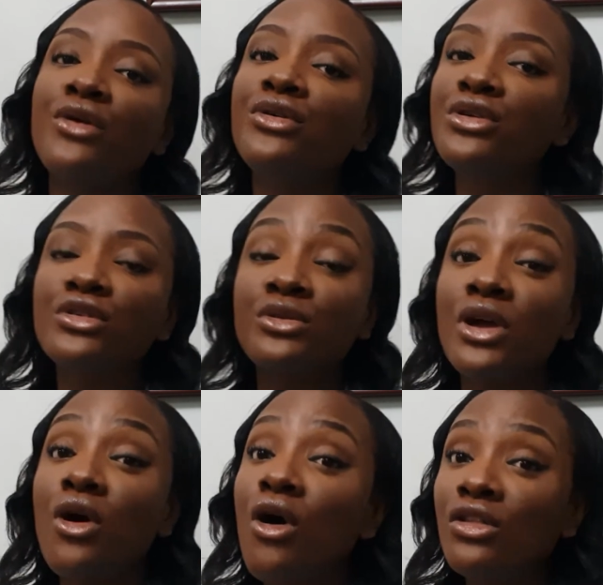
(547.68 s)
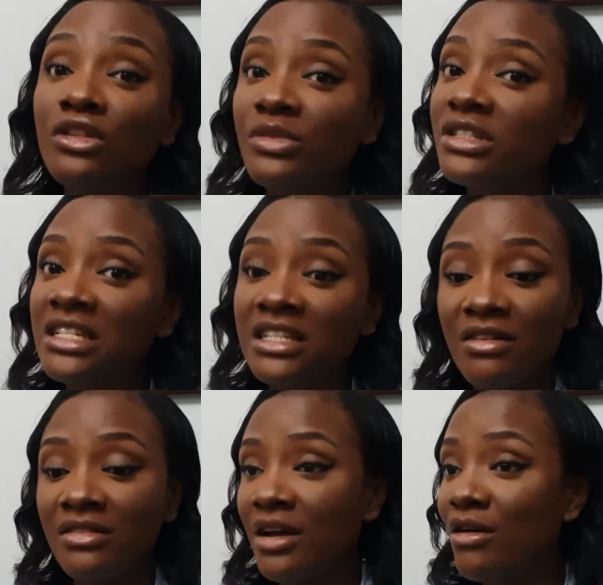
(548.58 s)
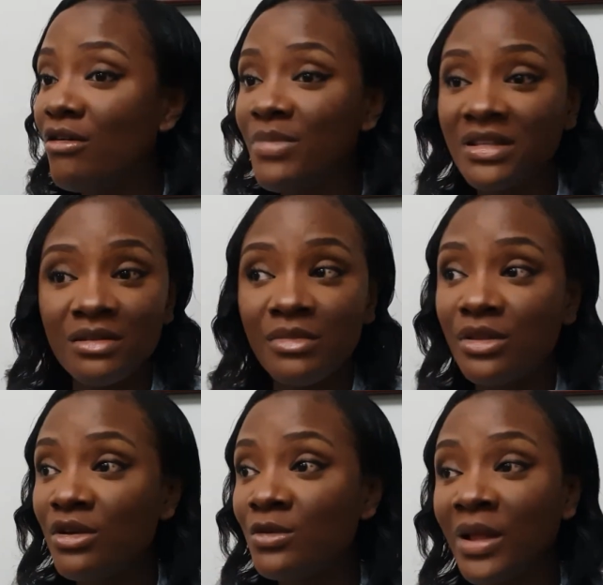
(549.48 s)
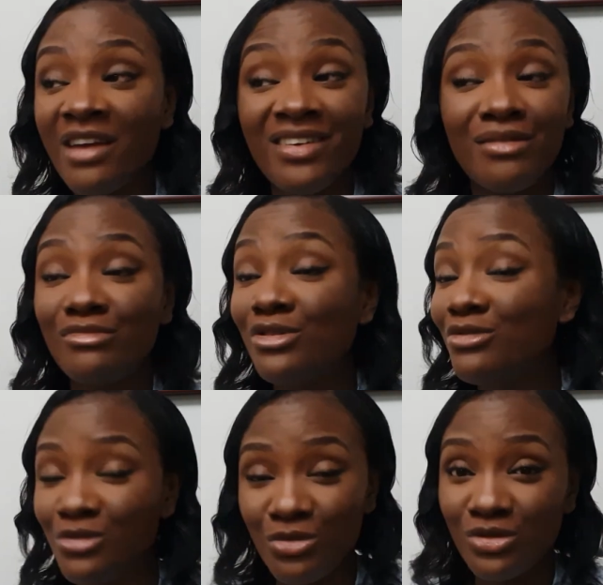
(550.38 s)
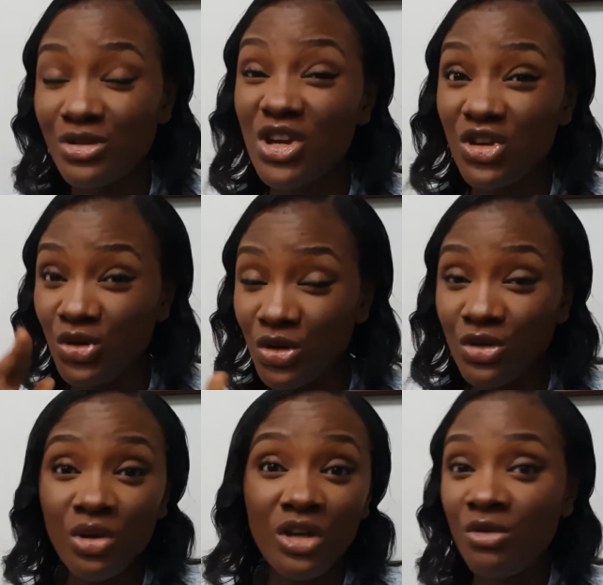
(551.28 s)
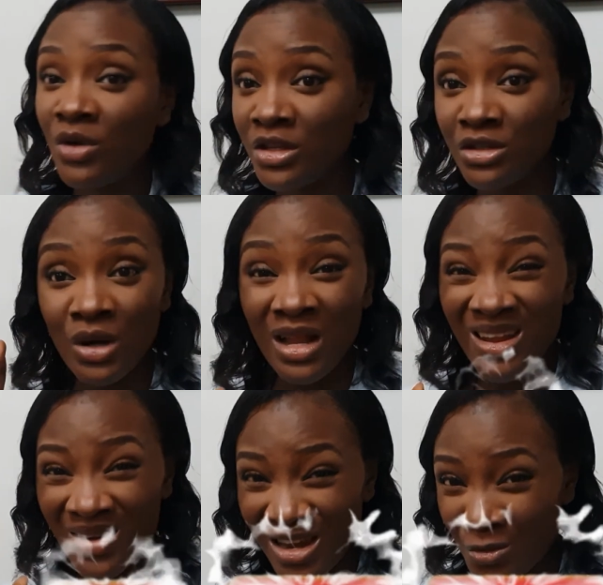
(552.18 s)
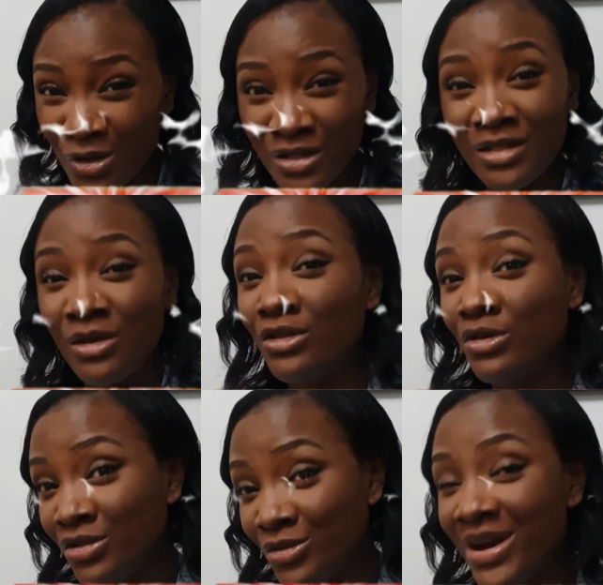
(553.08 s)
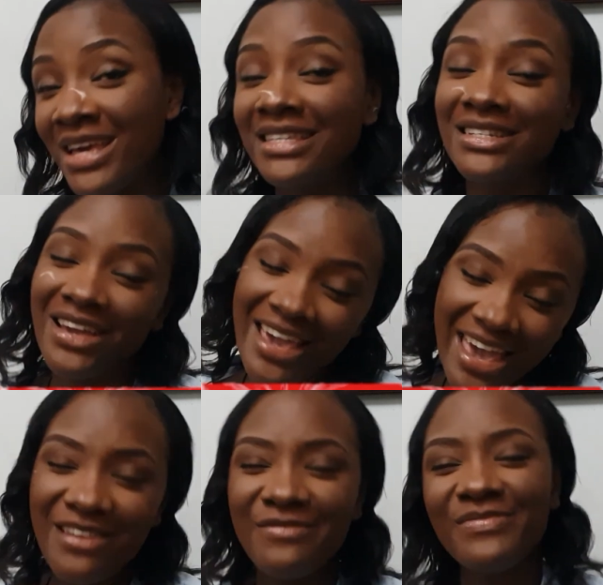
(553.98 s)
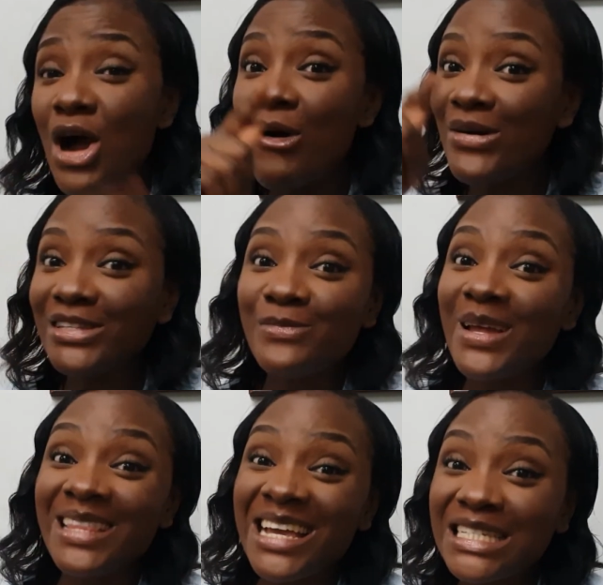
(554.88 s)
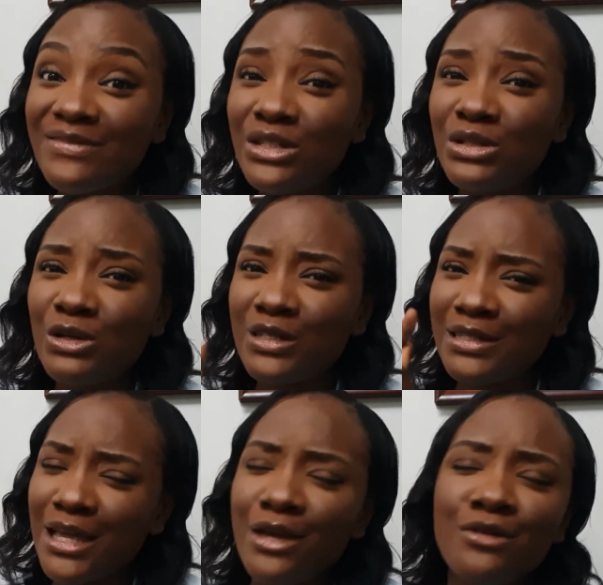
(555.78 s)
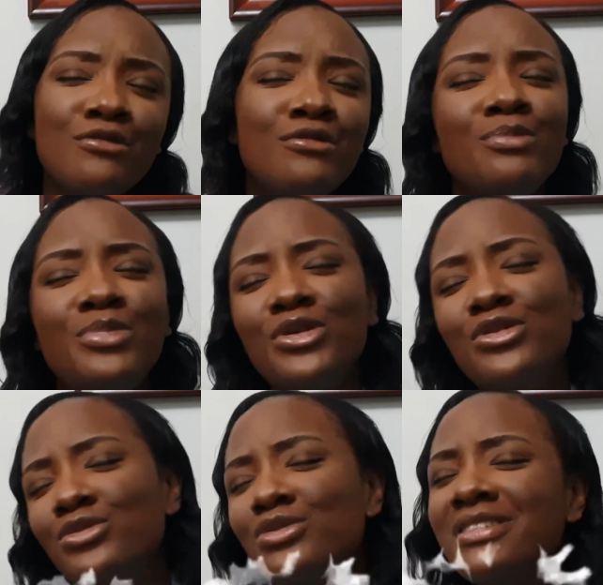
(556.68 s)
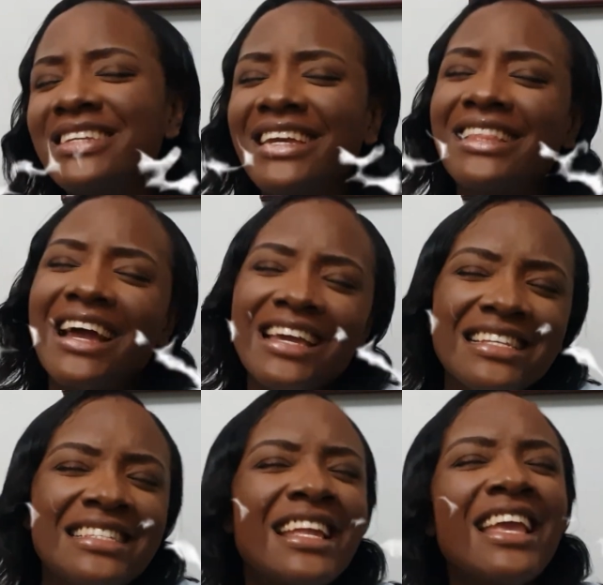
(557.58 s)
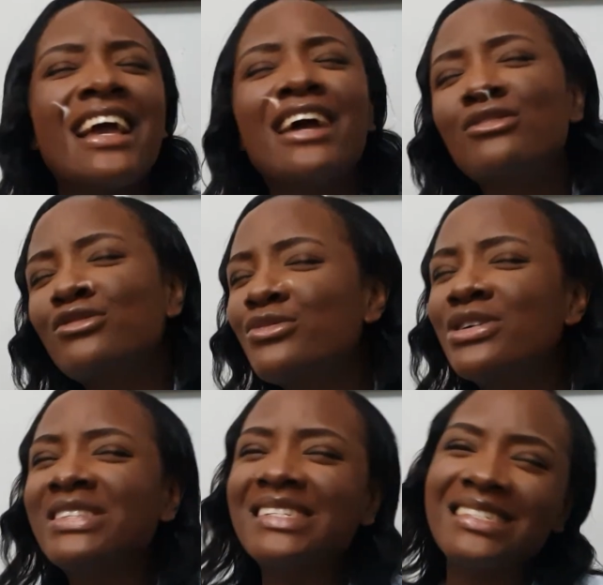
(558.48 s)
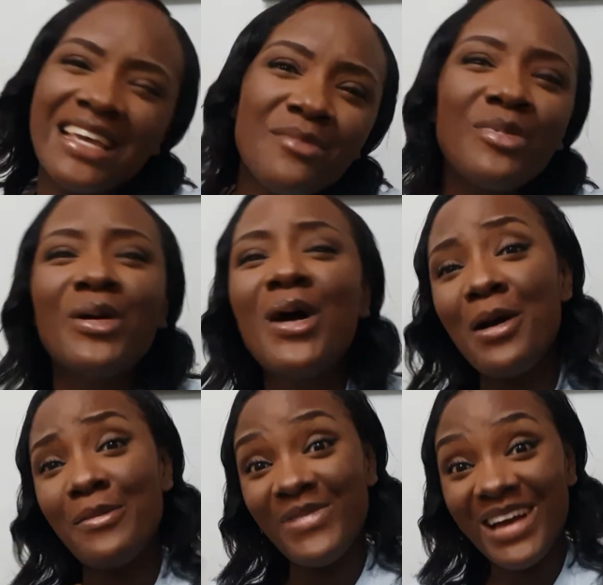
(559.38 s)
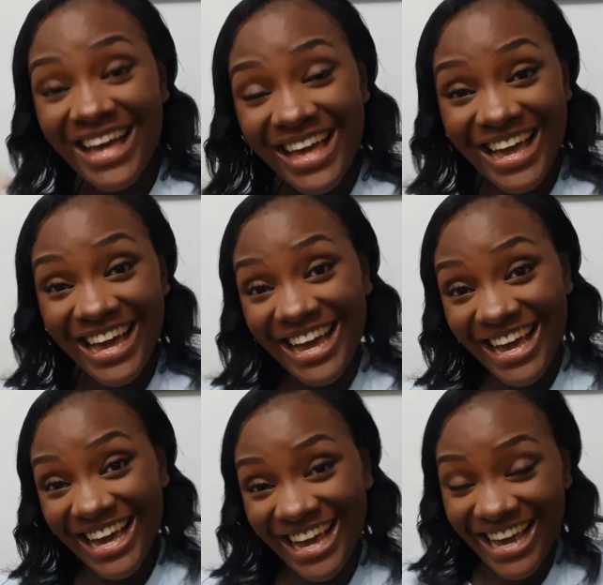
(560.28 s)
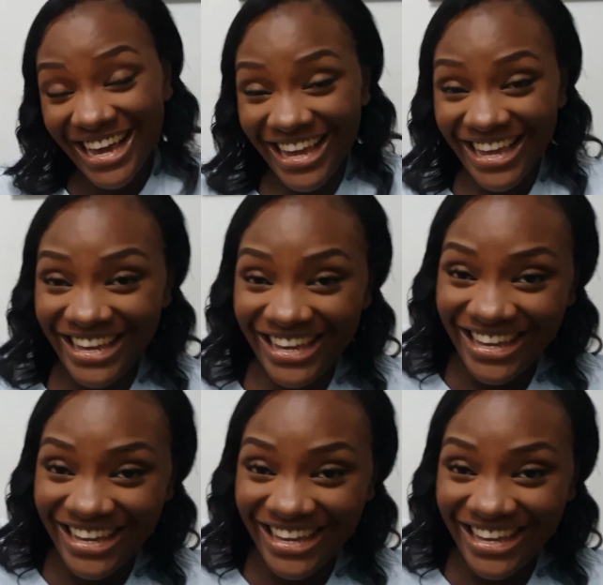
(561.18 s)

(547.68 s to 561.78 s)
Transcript: Kudos to all the mothers out there, all betting methods, whatever. Kudos. You're doing great. Don't allow anybody to tell you otherwise. Okay? Until my next video, stay cool, stay nice, I don't know what to say, but bye.